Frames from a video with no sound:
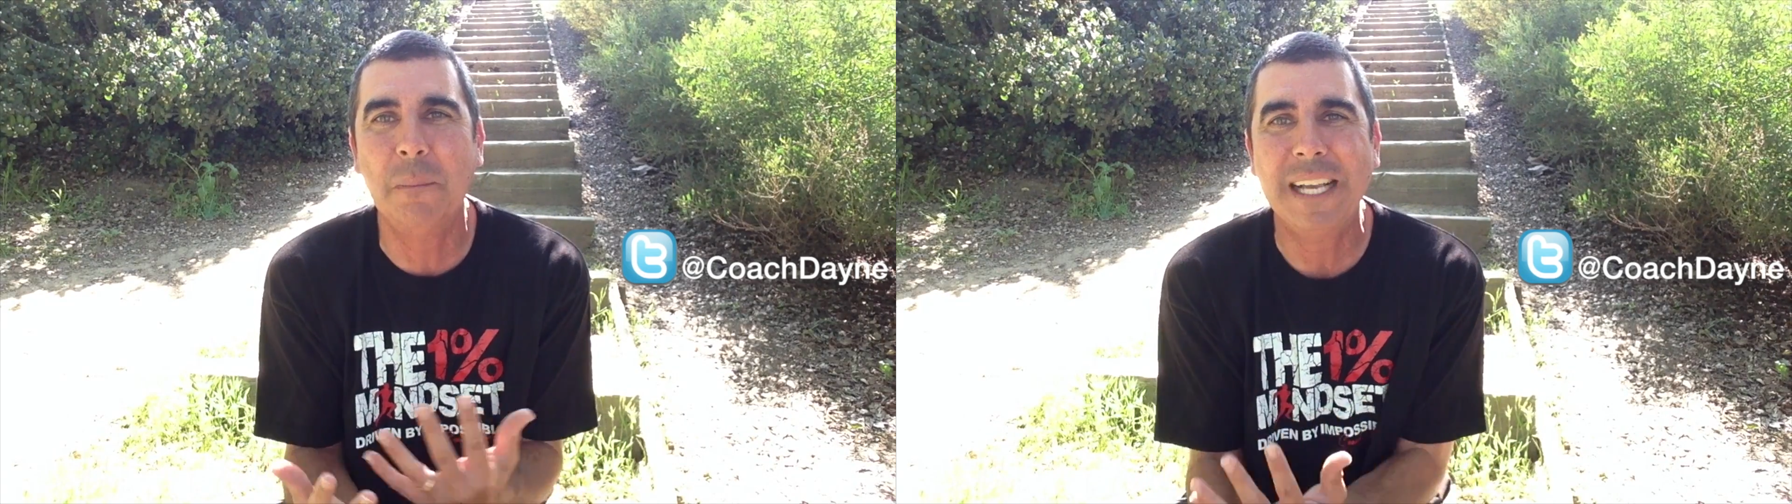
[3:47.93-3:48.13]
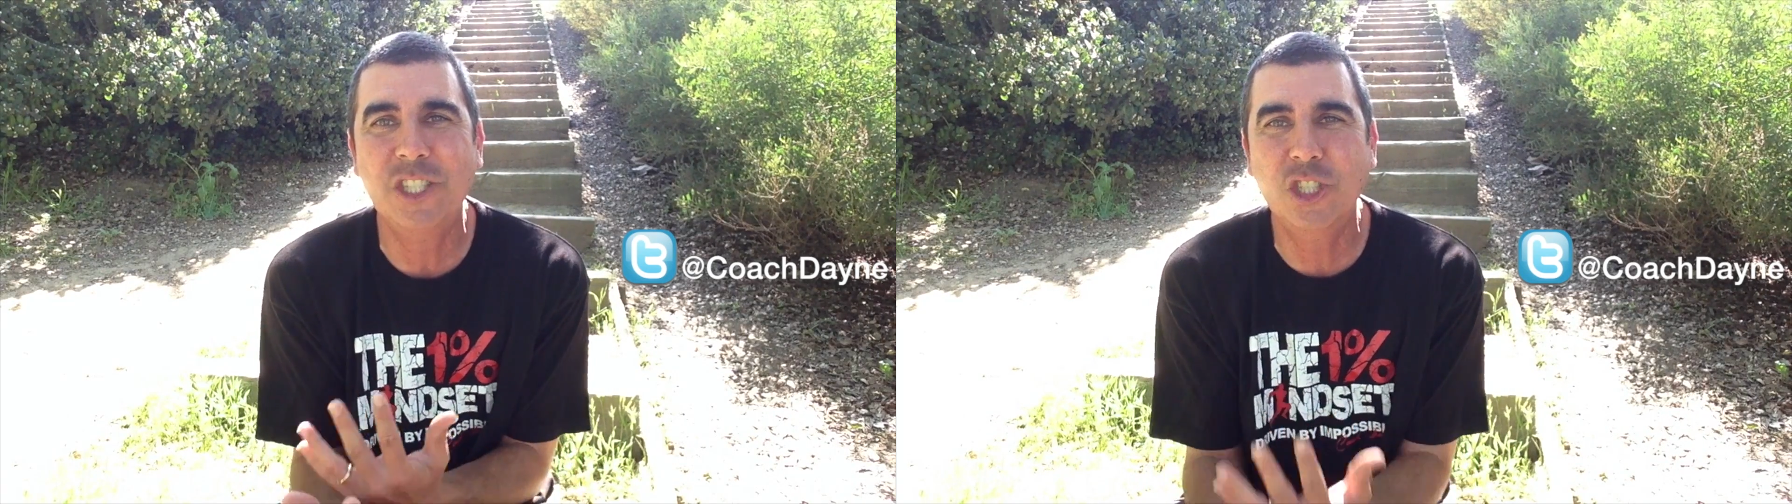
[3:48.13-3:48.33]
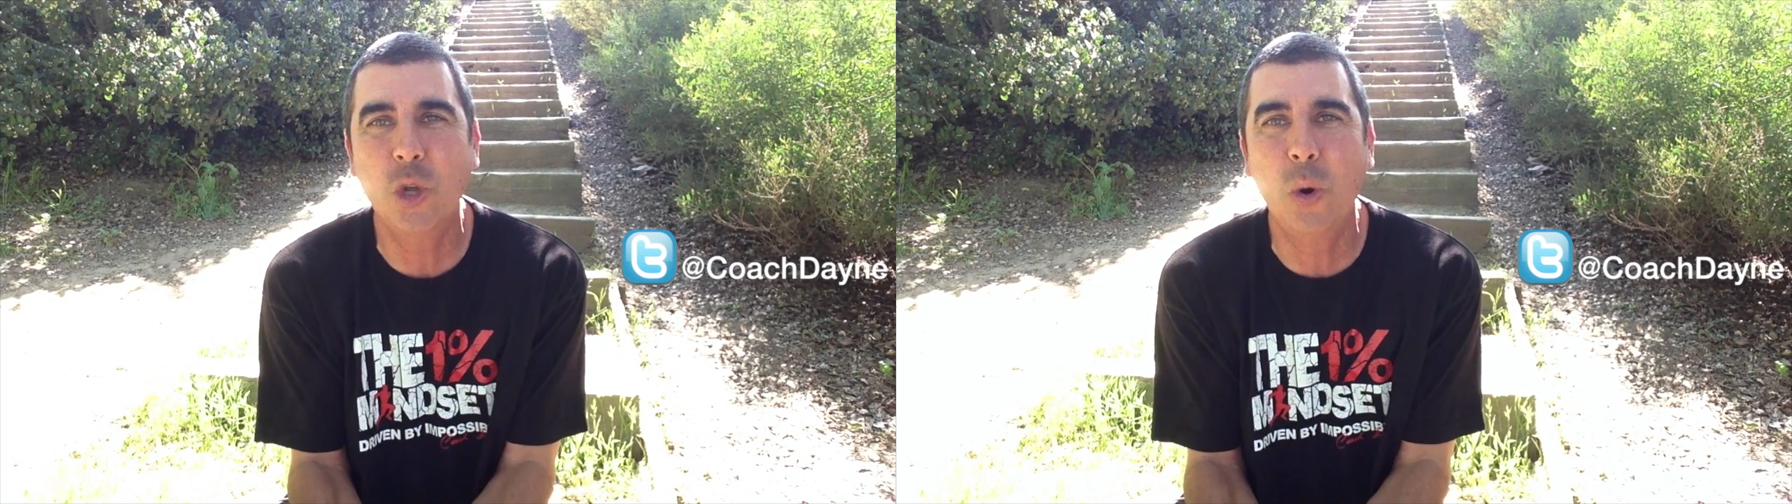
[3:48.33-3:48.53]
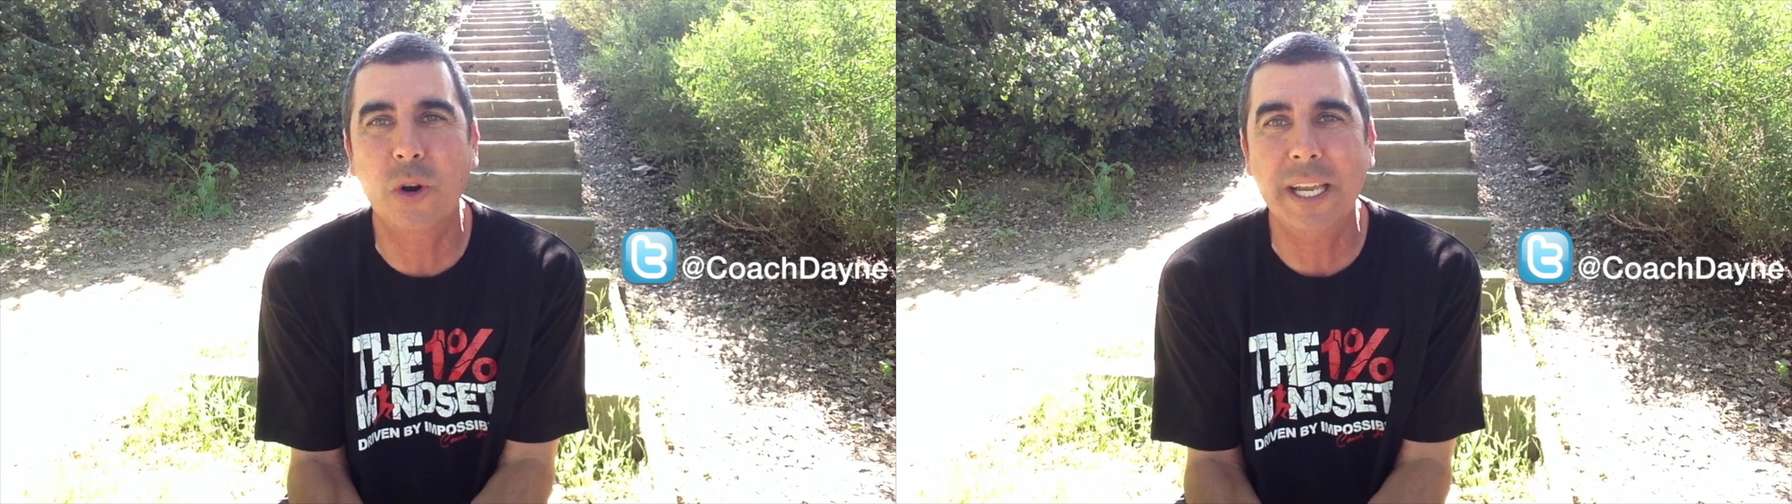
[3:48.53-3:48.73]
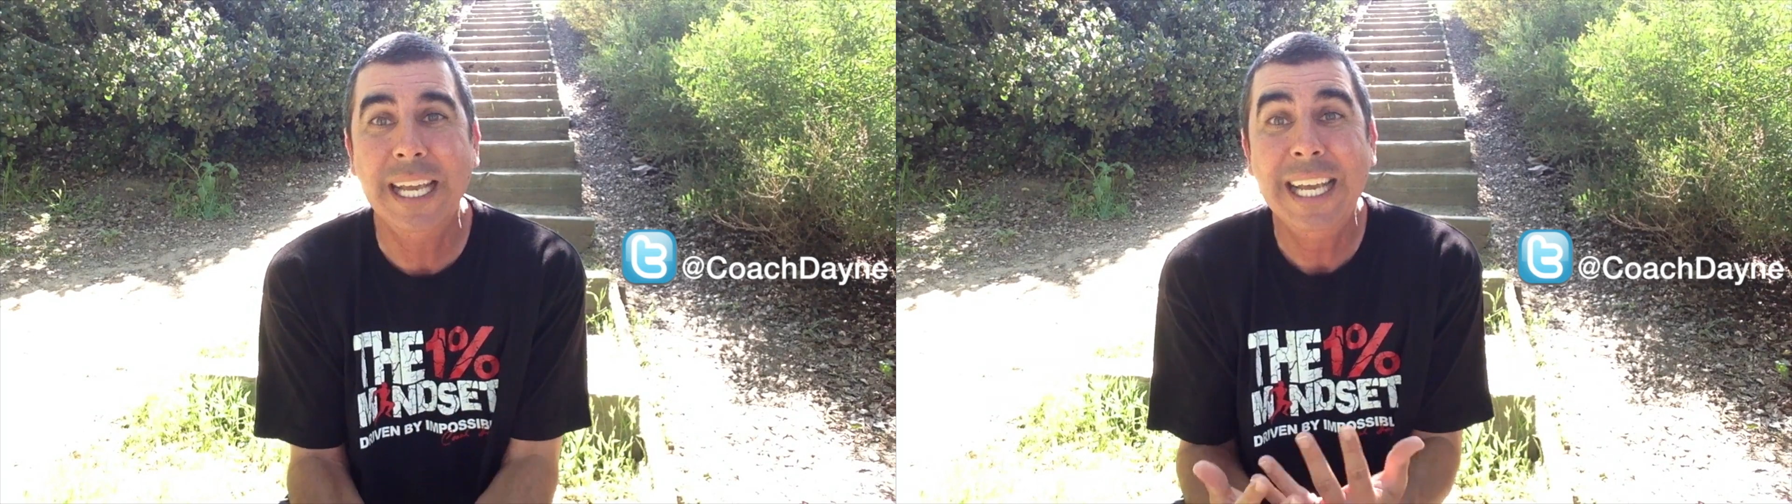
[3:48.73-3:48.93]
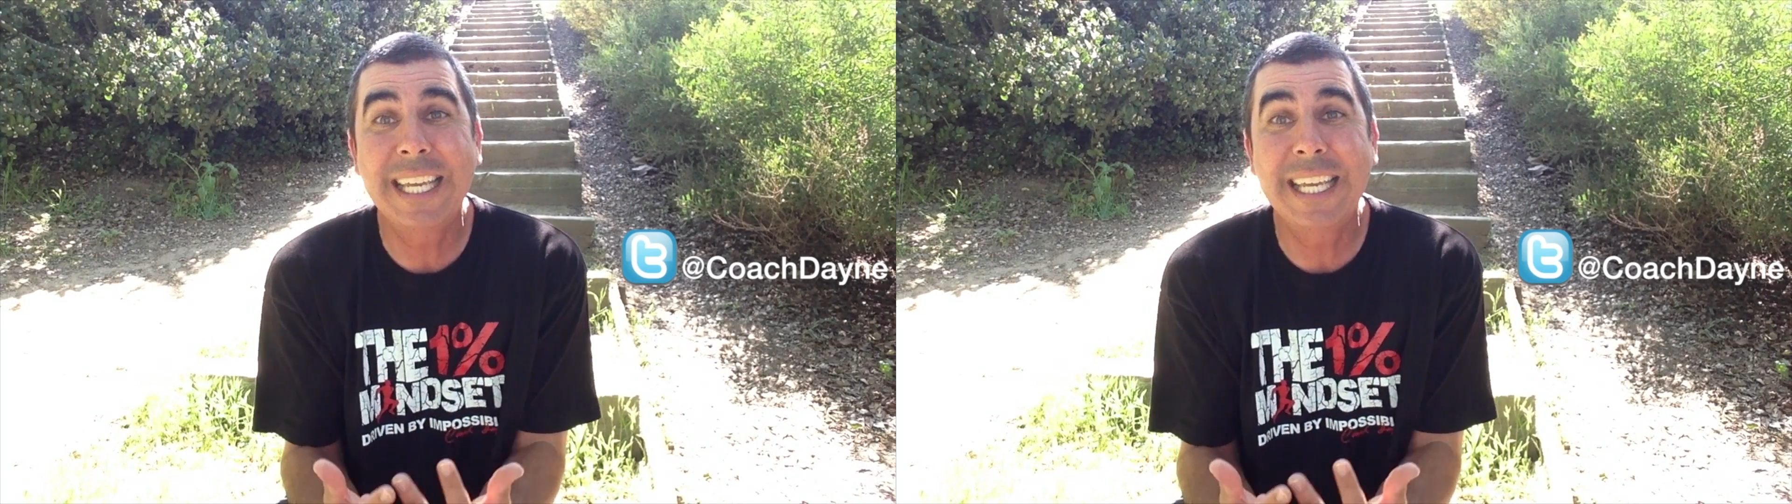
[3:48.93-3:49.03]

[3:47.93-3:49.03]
my story